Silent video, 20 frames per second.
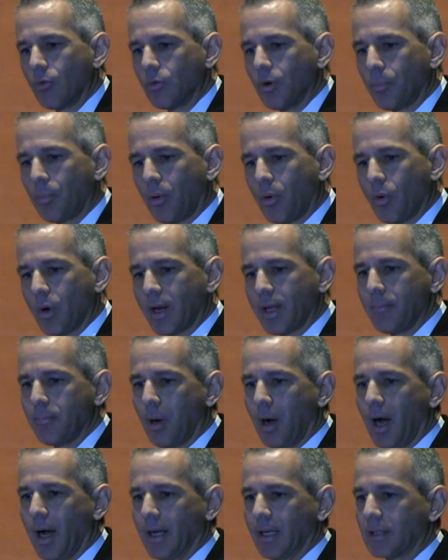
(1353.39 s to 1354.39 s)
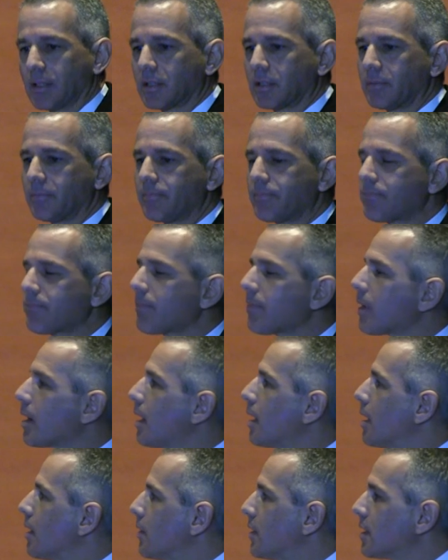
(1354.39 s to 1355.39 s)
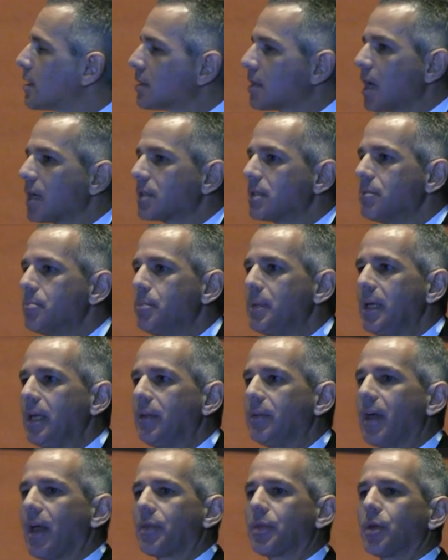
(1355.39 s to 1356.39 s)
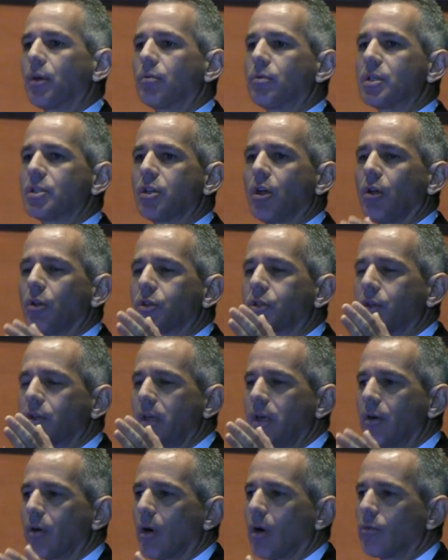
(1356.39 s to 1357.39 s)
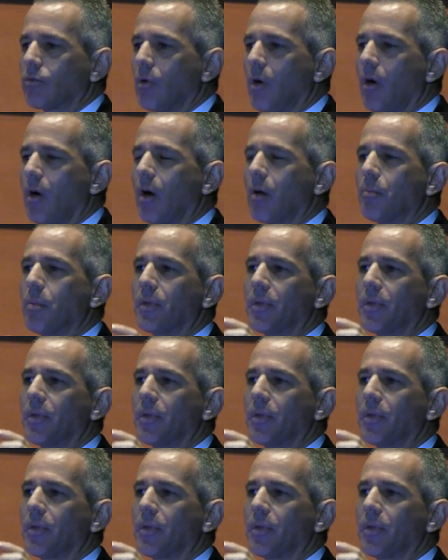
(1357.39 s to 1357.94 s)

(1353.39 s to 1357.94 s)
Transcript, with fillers: Reporting bias. This doesn't mean that the results here are wrong,